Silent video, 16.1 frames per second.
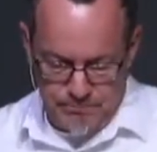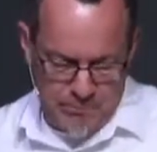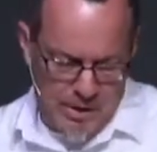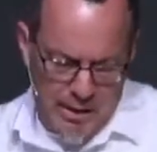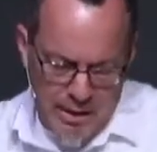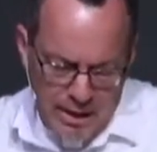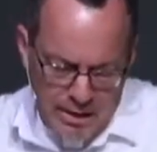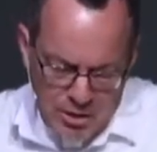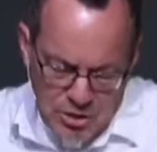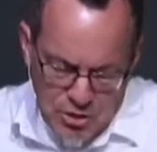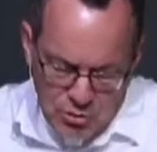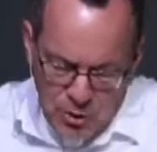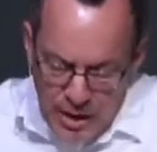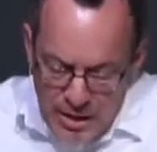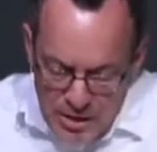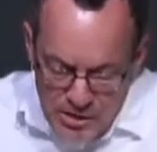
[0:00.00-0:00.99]
It has
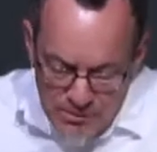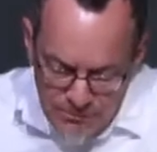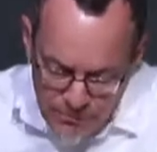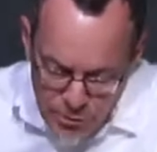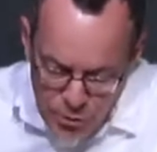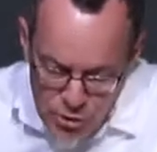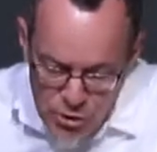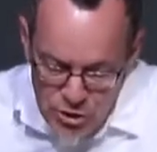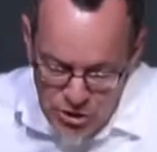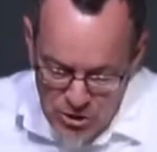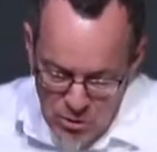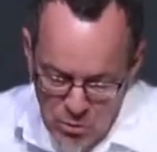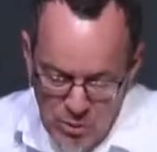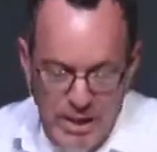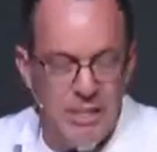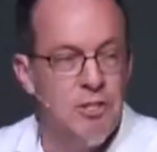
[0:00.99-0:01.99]
transferred
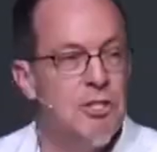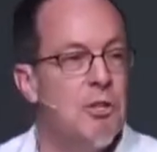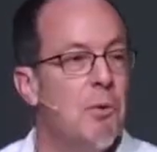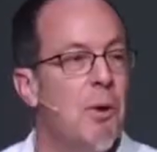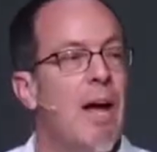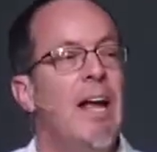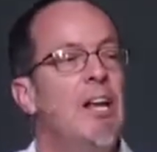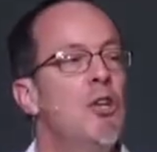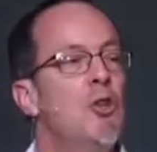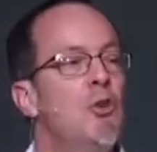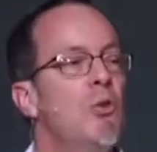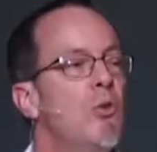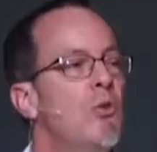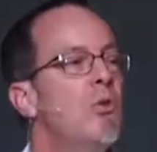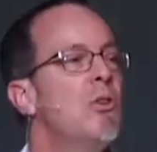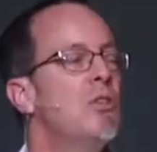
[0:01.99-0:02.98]
you into a
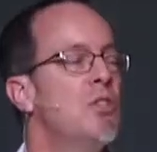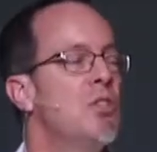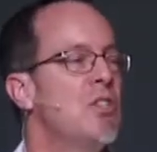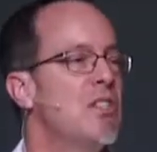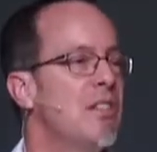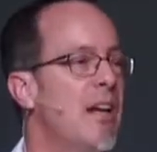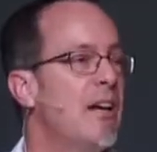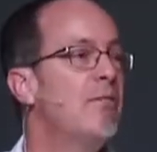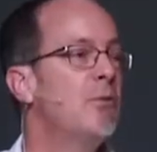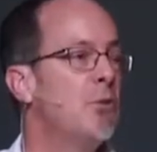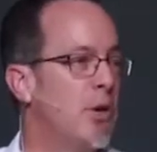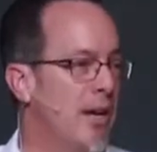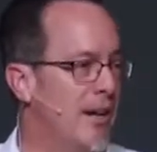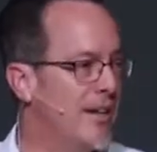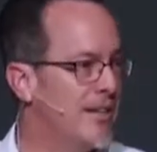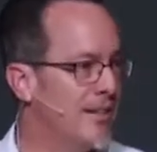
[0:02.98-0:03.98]
new slavery